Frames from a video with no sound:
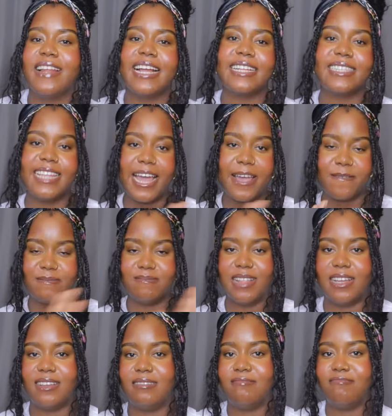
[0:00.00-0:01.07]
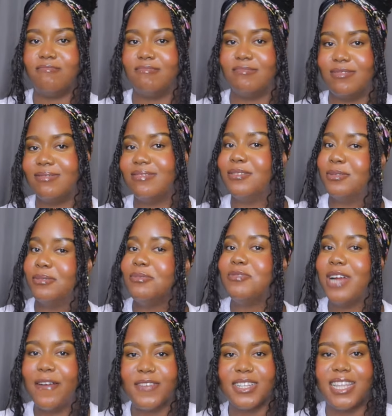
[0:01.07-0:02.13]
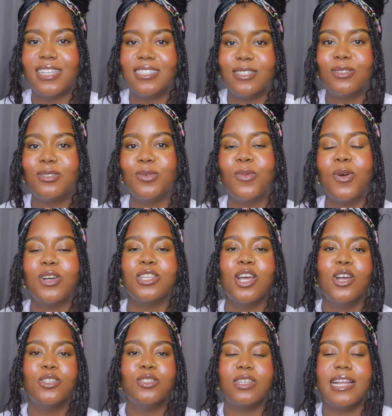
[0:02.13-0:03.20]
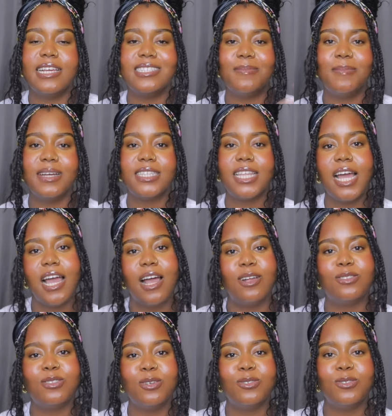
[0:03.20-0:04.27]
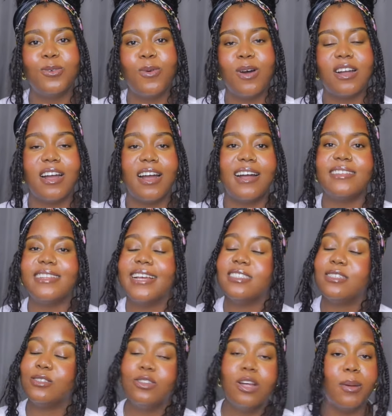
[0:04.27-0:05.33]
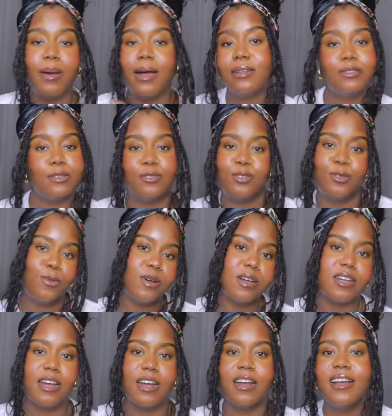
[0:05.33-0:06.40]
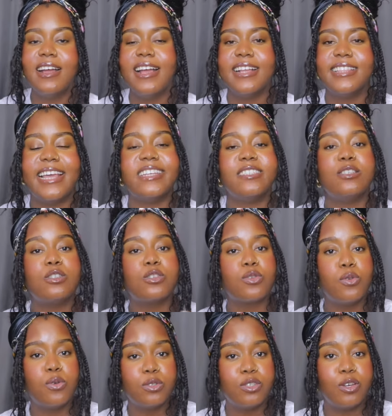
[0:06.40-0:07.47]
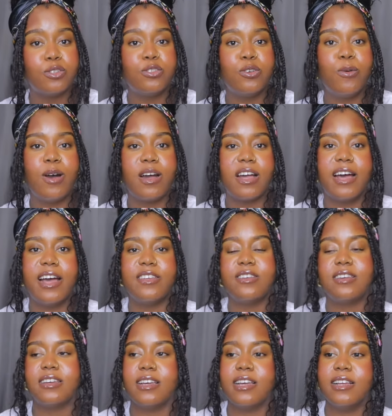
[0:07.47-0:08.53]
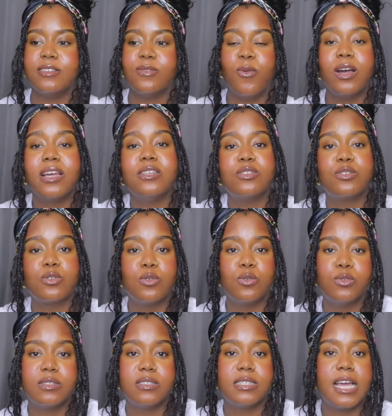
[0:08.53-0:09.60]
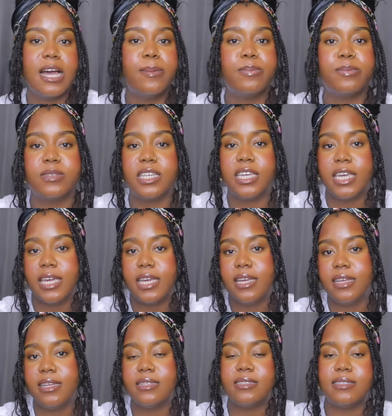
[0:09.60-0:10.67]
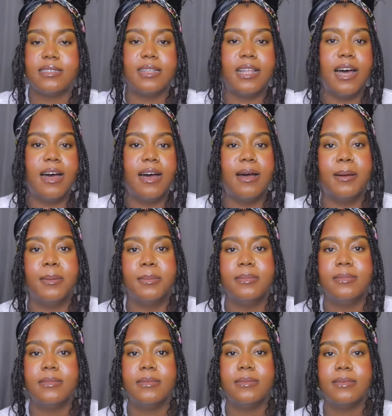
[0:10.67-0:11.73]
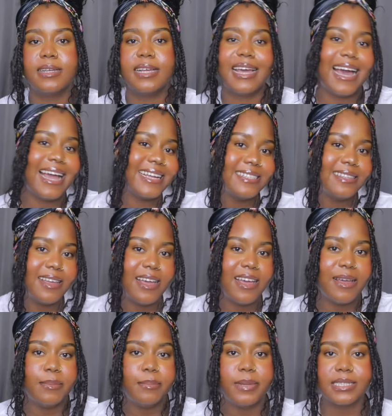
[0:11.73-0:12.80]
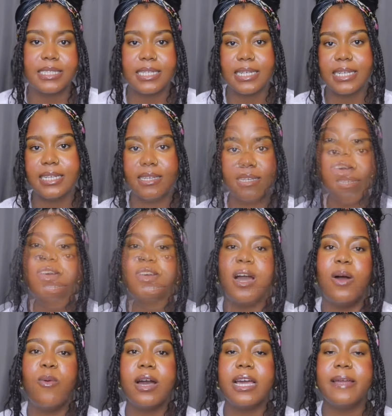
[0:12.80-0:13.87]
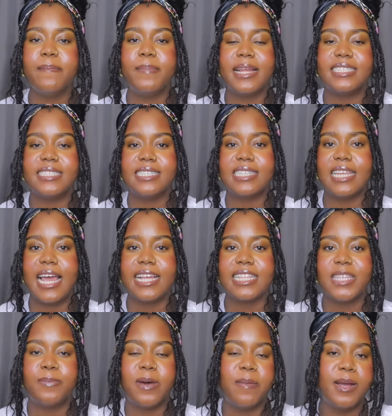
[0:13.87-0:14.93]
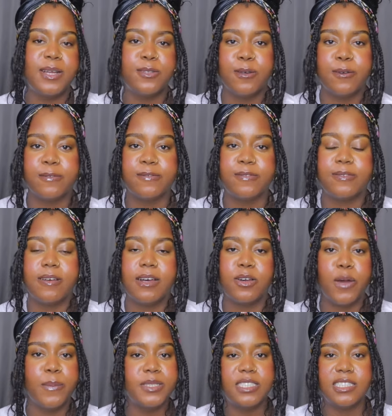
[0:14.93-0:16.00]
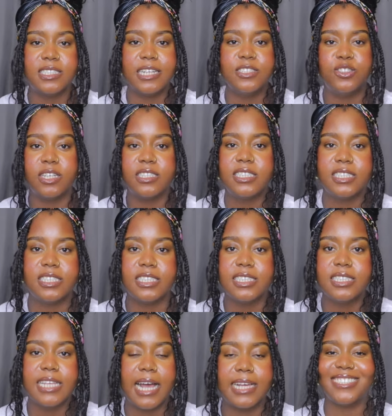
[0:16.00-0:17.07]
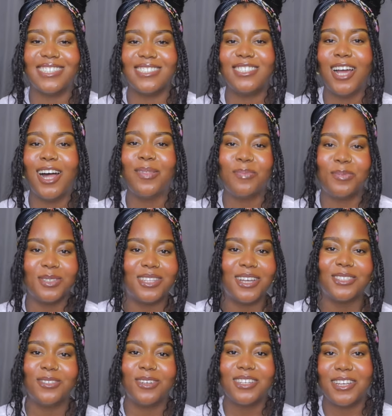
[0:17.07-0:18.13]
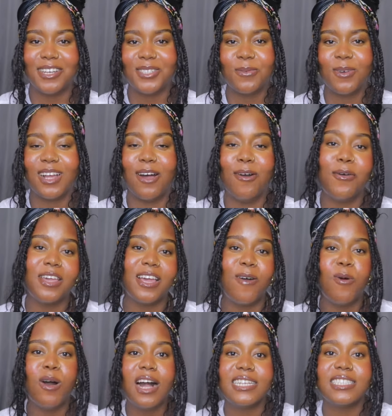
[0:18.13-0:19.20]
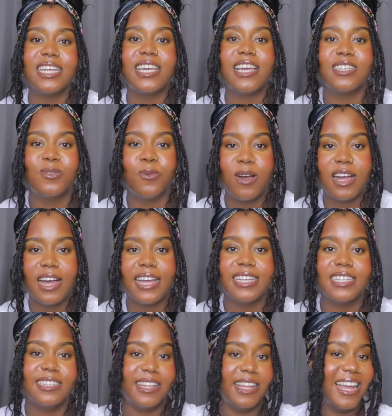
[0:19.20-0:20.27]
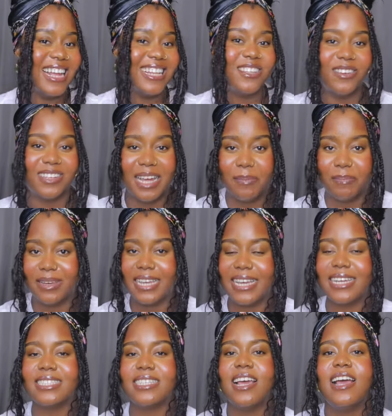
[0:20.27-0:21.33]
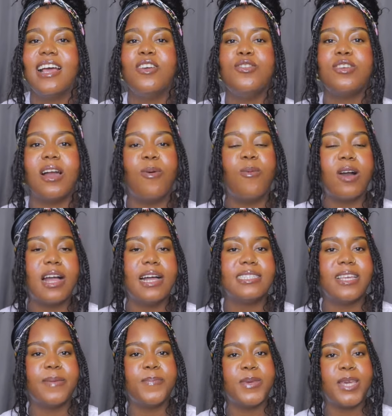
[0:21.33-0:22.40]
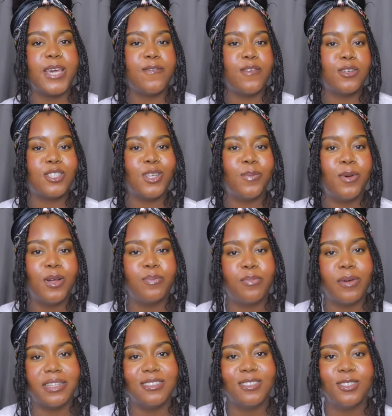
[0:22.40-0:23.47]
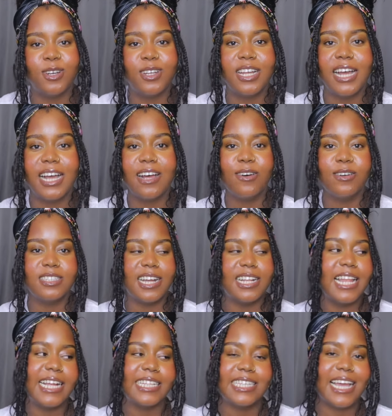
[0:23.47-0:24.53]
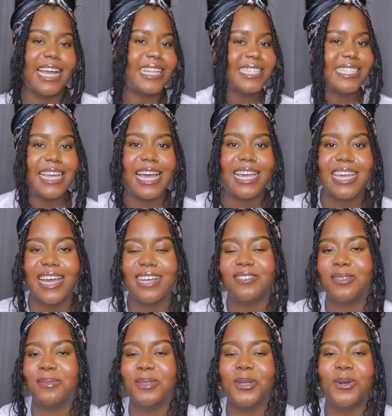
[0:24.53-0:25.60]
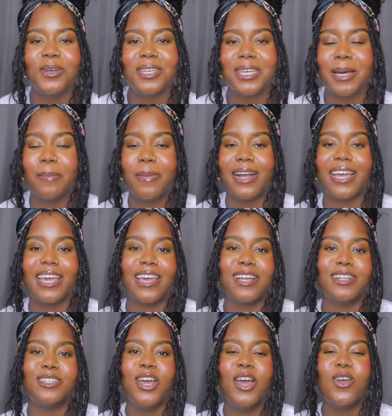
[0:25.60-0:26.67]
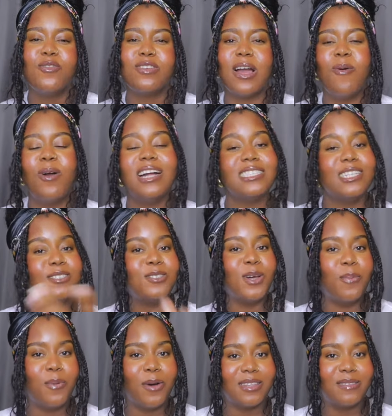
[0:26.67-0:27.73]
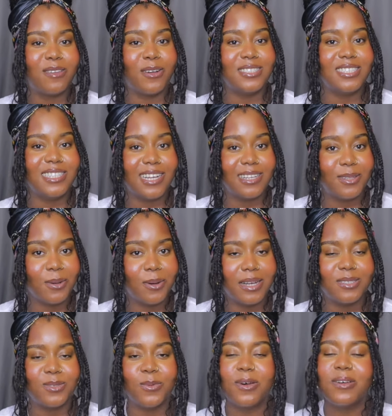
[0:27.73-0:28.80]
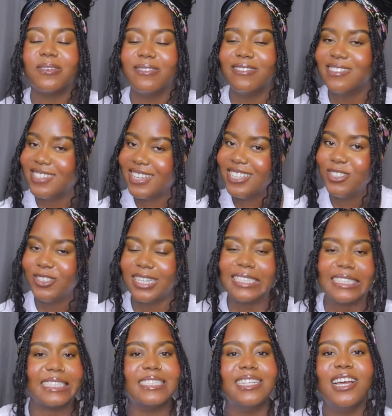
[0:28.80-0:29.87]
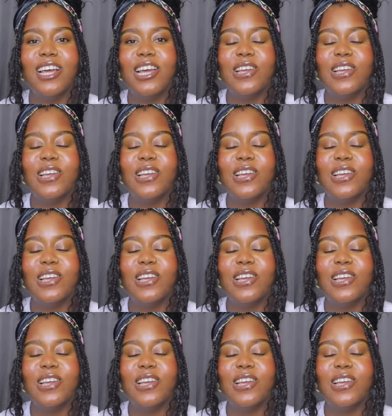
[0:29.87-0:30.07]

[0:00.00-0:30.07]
of like gravitating towards. So there's the mental health social worker, there's the normal social worker, there's the school social worker. You can work in schools, help kids, guide them, basically. You can work in places like Department of Communities and Justice as a child protection caseworker, or you can work as a caseworker in any other place. You can work as a behavior support practitioner under like the NDIS on the home care package. You can work as a support coordinator as well. Interesting.